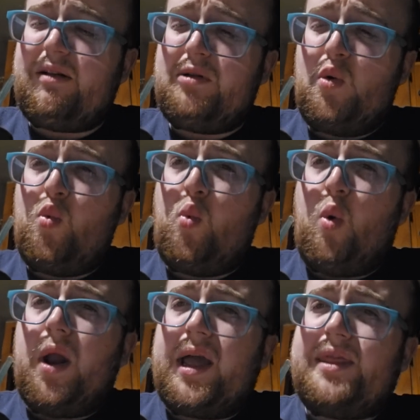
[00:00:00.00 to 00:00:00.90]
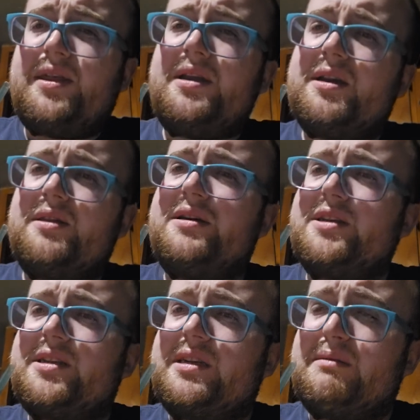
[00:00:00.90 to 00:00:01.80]
I don't know what I think of
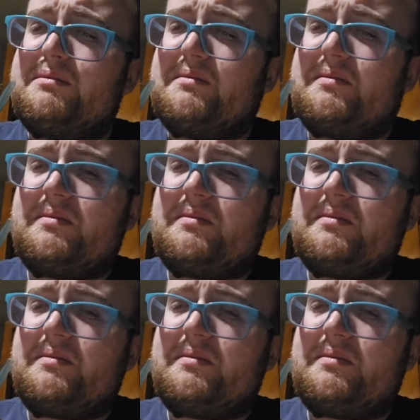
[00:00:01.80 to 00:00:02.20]
this.